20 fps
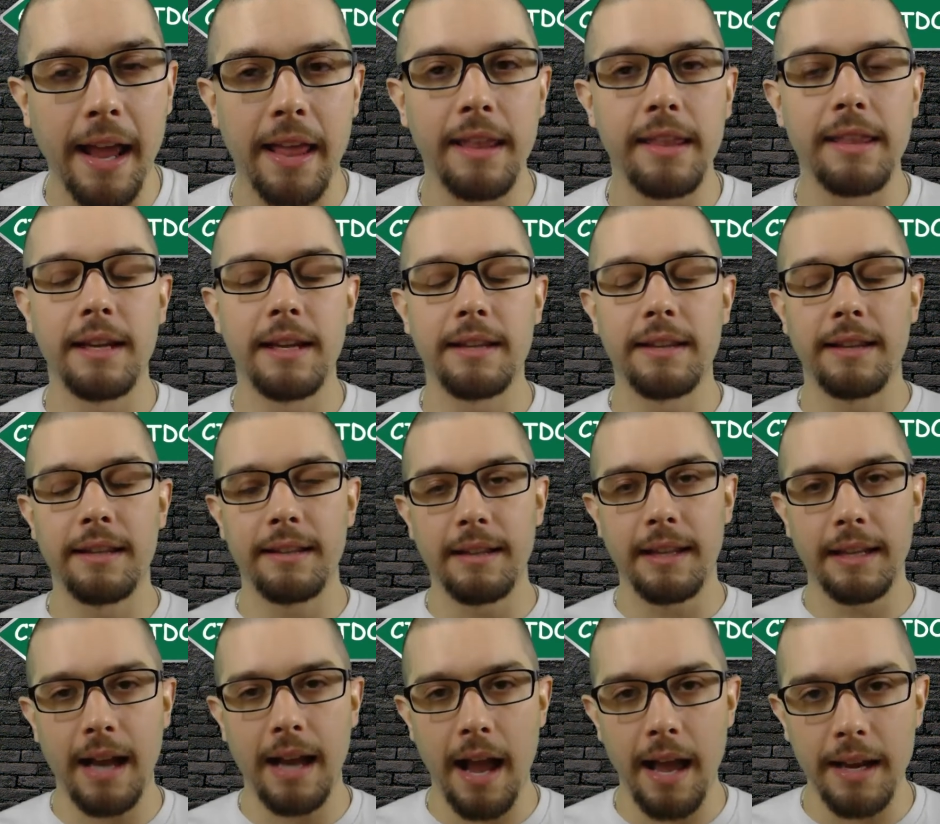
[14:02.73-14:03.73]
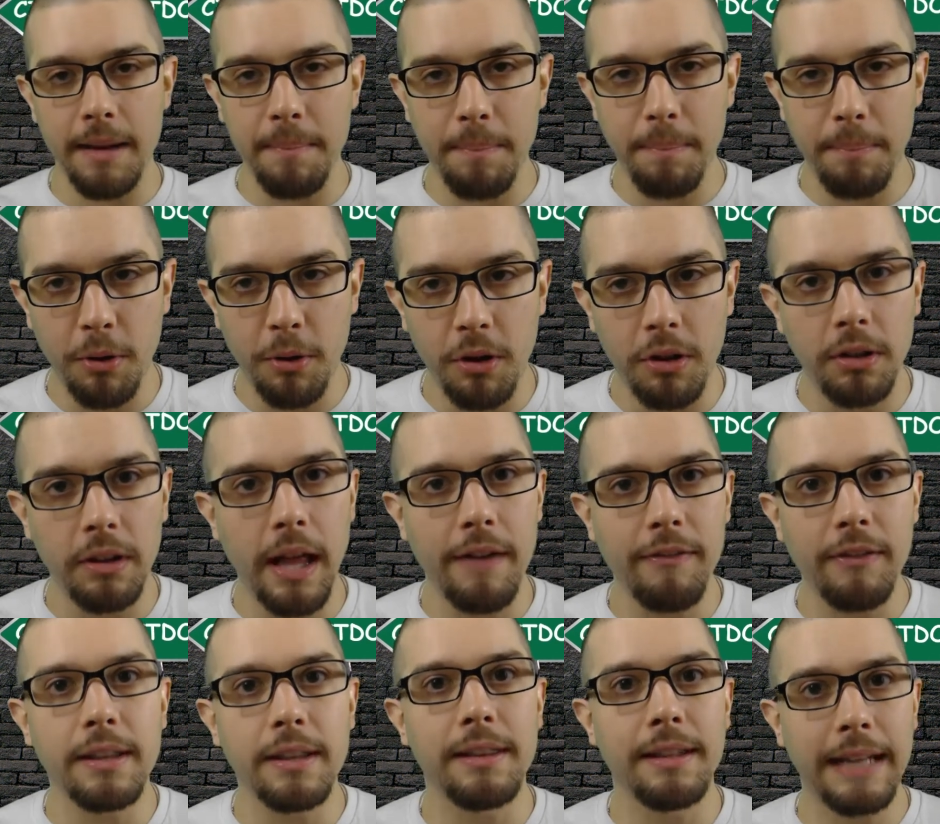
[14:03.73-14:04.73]
And they kind of pull
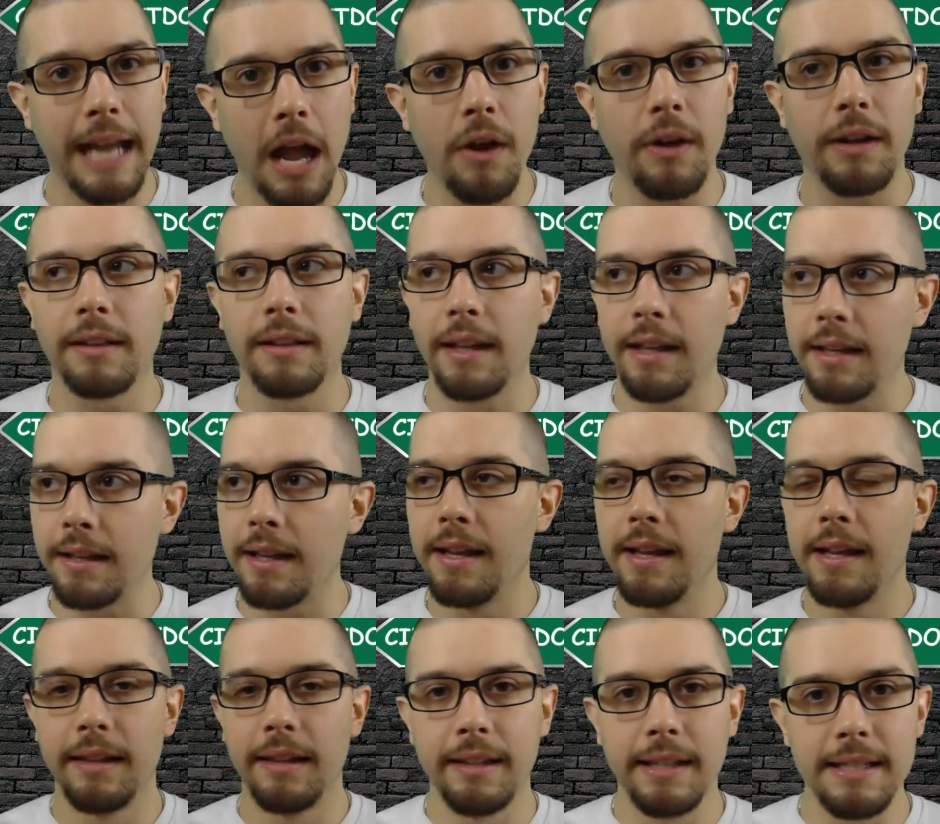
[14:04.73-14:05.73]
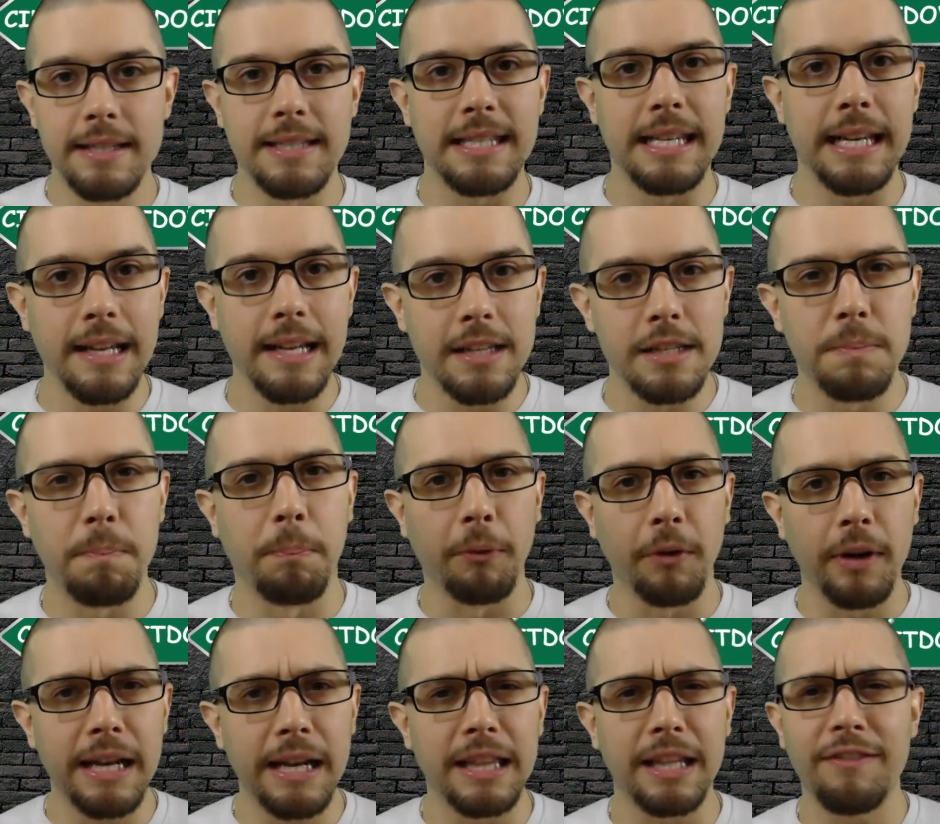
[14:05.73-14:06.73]
everything out and let these scenes
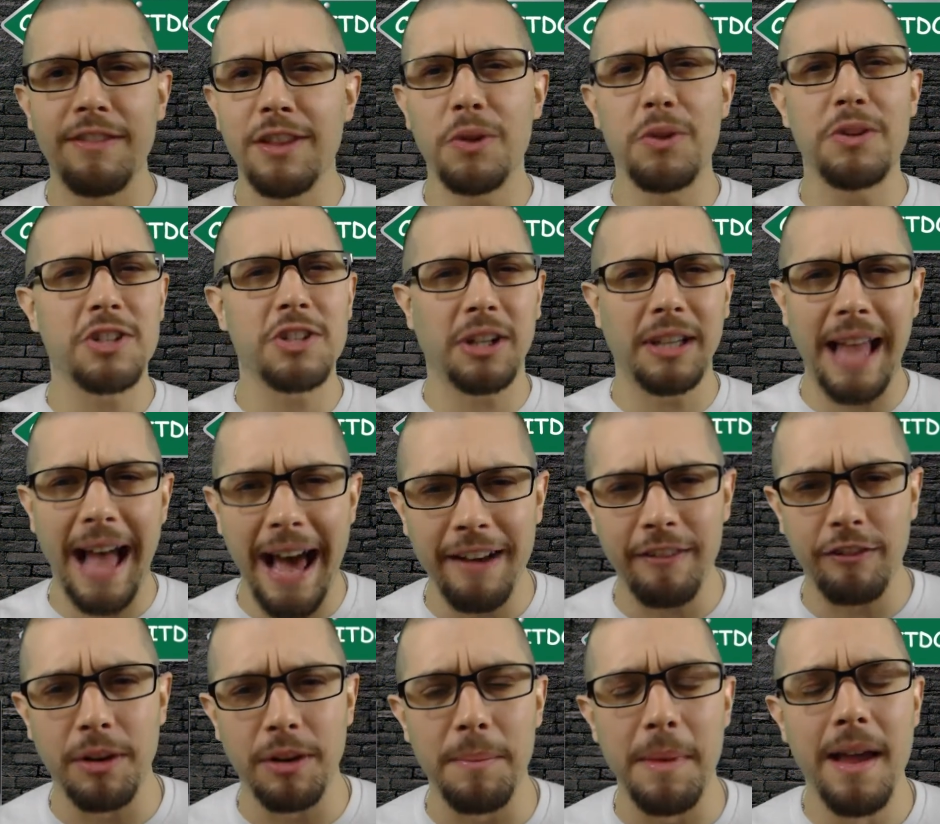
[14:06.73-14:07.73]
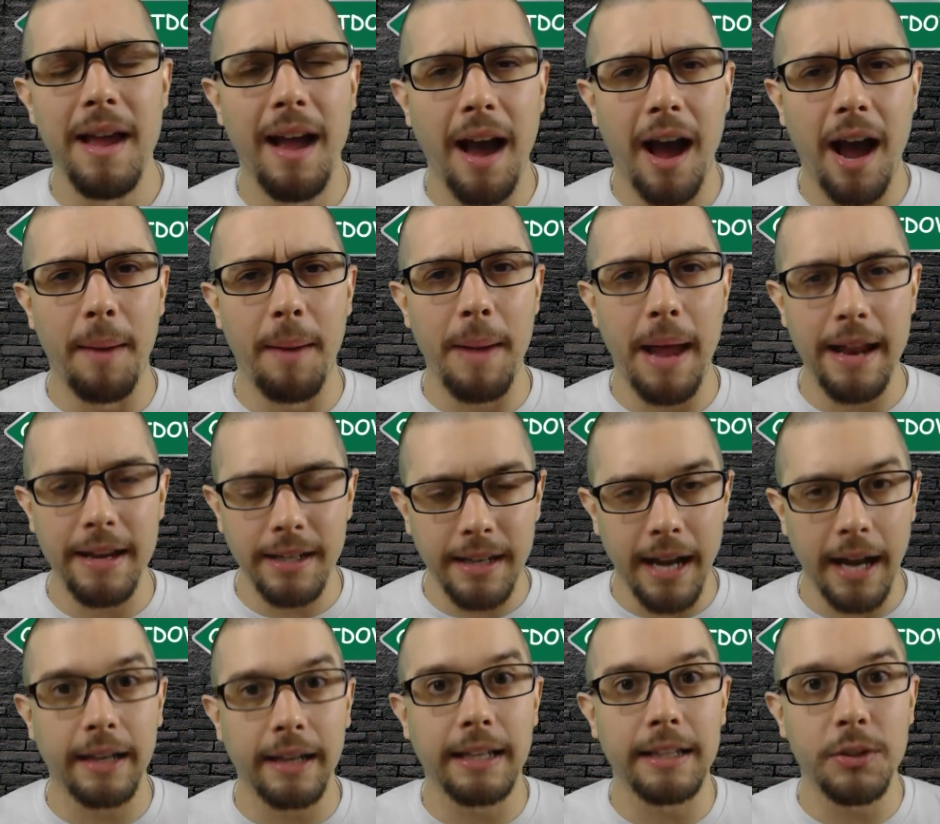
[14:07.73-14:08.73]
breathe, even though there's a lot of them. And you
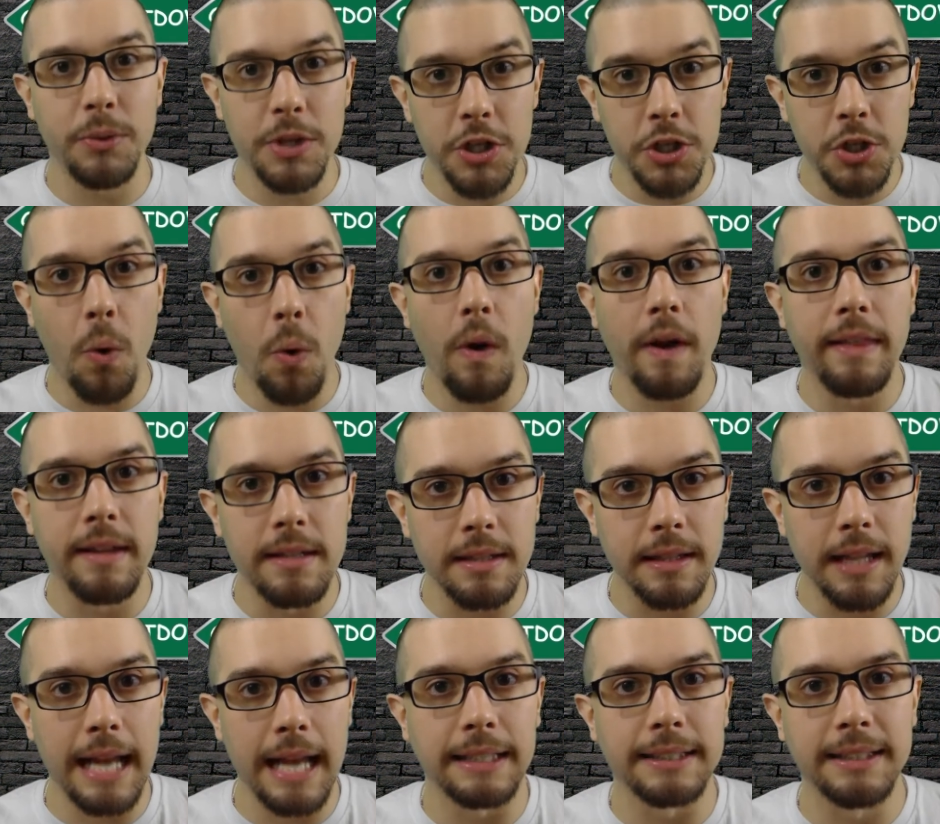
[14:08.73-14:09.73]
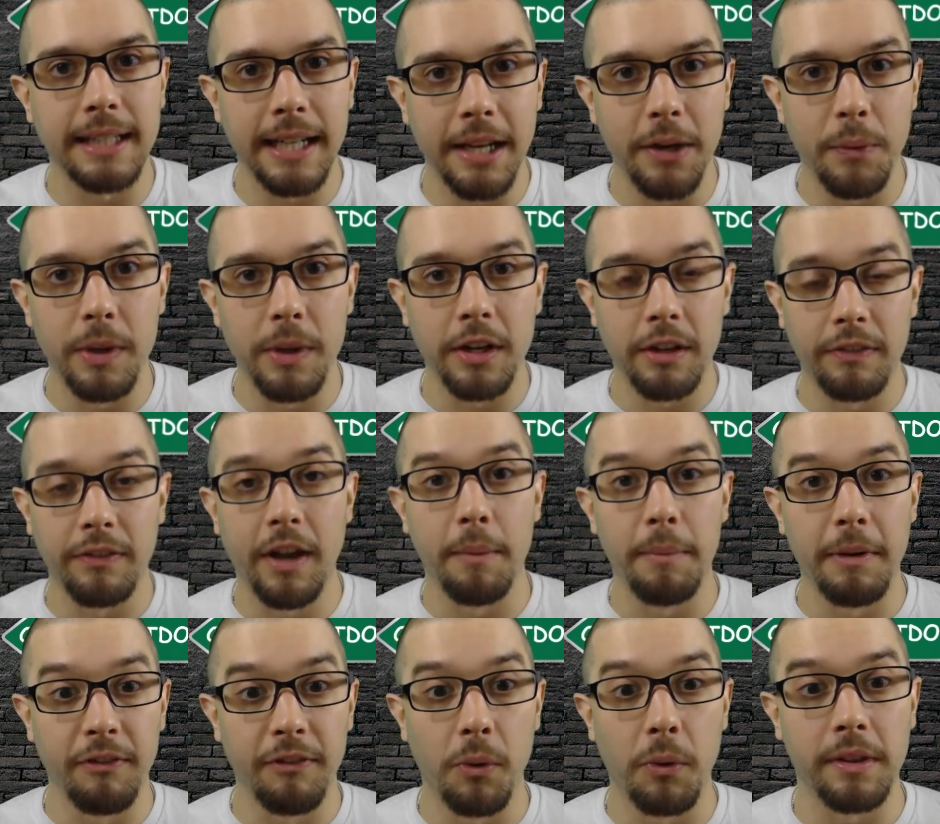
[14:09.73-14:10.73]
kind of get to enjoy this last night in Winterfell
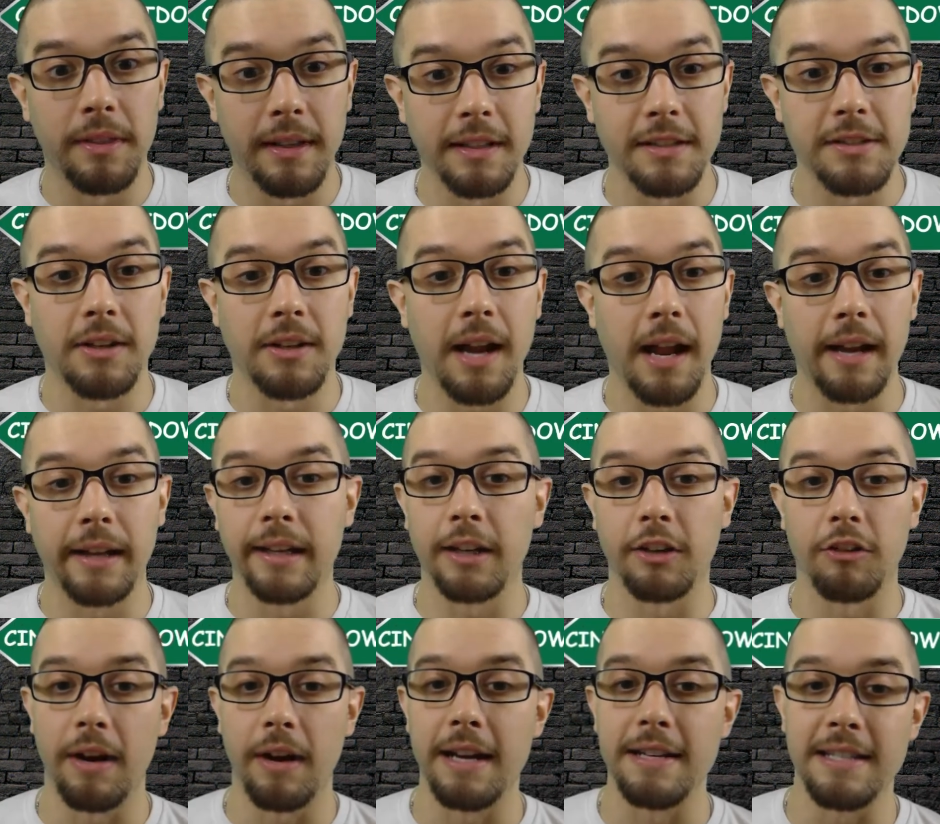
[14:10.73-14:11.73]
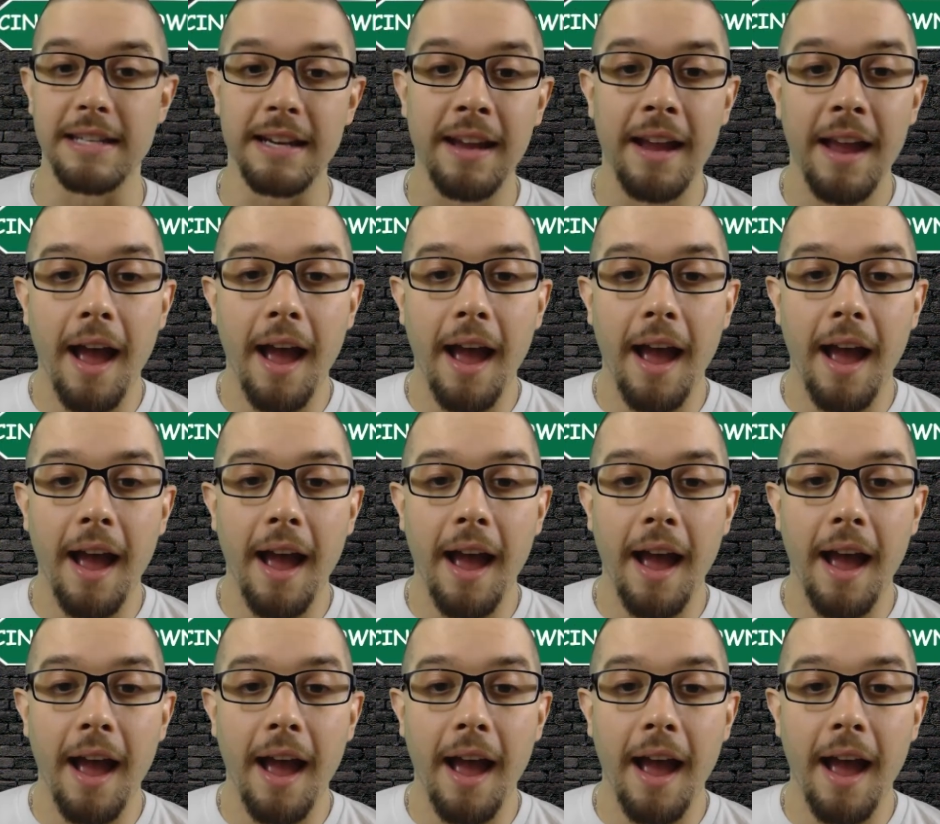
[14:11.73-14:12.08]
before things are gonna get crazy.